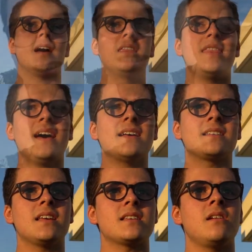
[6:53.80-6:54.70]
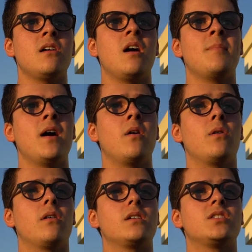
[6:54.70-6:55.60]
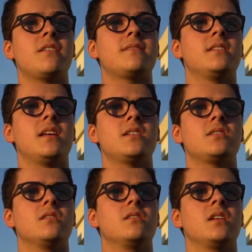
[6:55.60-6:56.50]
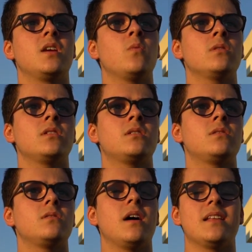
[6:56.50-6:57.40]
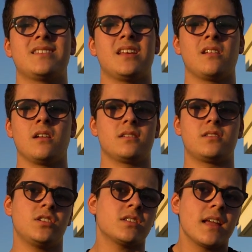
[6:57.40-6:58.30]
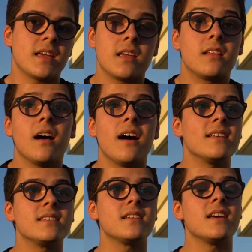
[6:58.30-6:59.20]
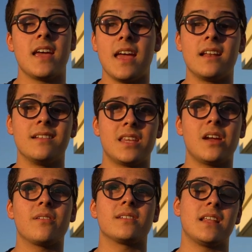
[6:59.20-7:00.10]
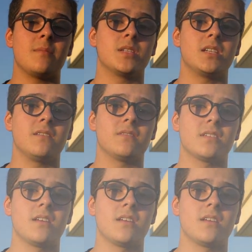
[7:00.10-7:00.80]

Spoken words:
And that says a lot about Jeff's intention. He wanted to unsettle us, just like he does in Tyrion's Legacy.